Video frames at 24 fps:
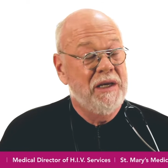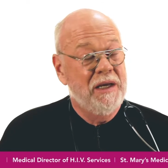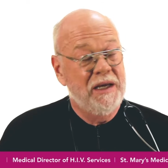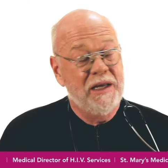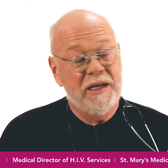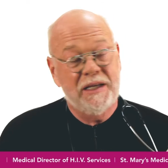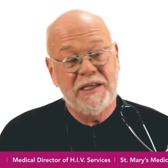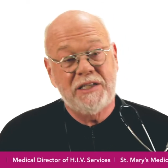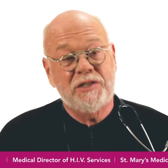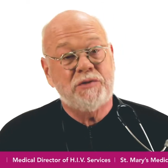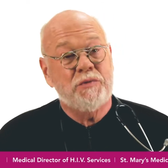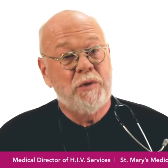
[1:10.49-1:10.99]

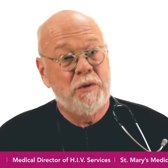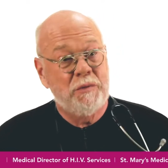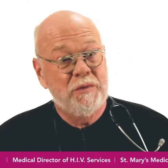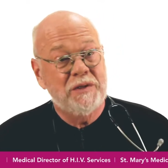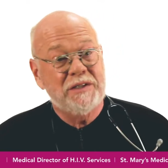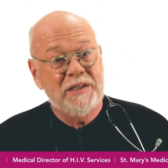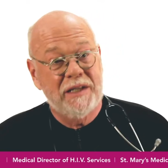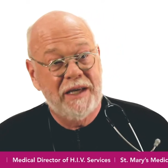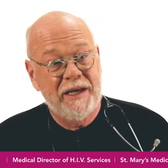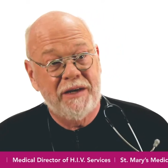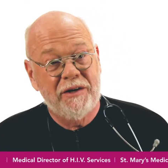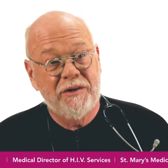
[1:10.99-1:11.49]
at least what
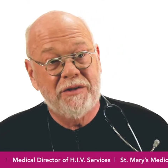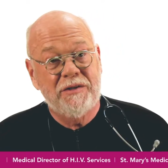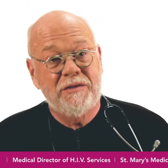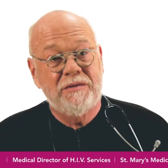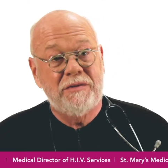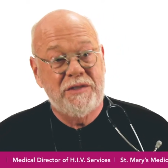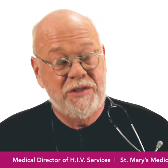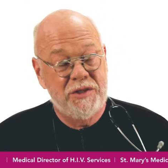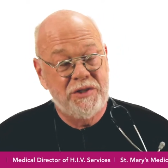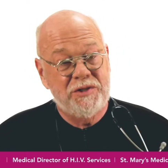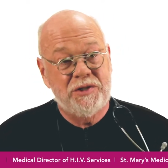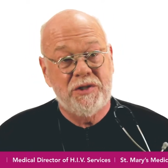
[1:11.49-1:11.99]
was later
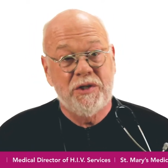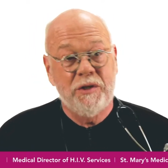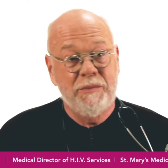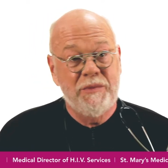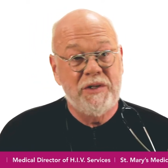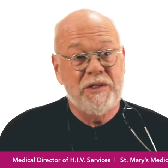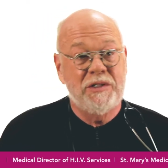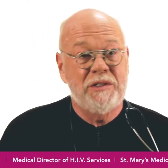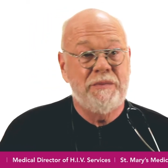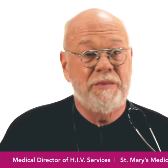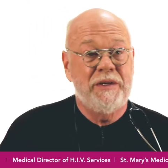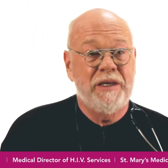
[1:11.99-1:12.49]

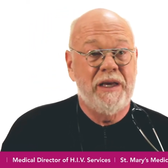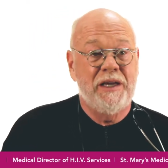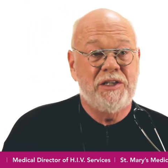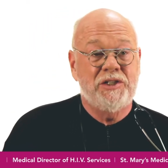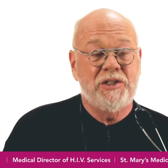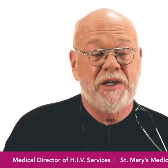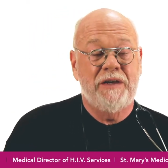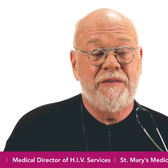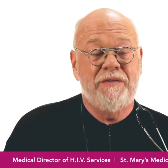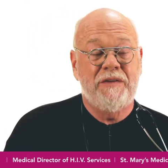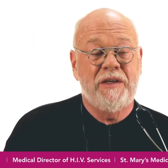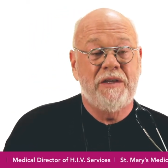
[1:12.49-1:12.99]
determined to be
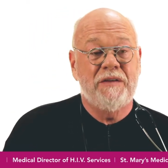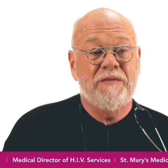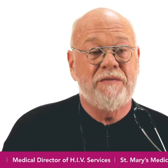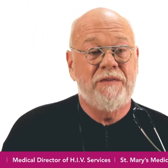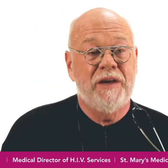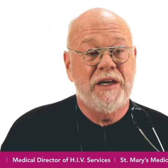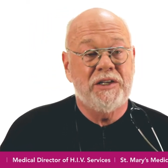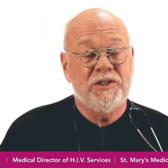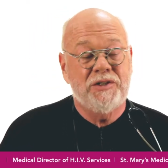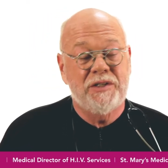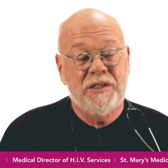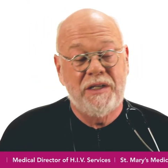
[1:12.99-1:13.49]
HIV
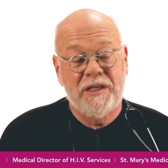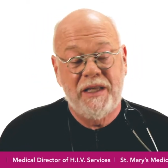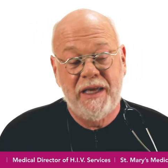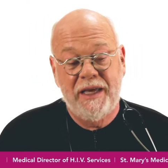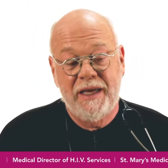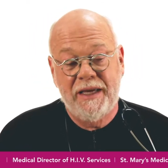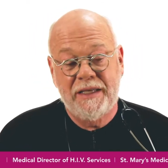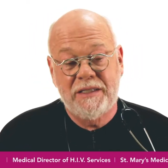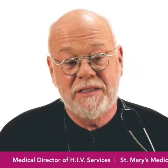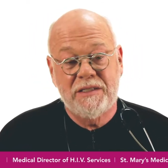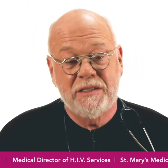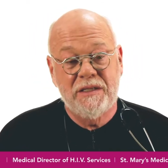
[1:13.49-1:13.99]
infection and
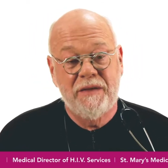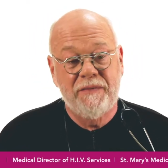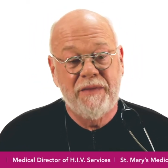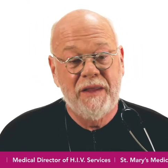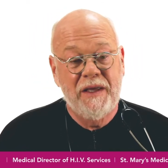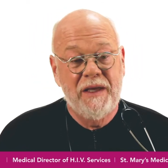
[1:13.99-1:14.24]
AIDS.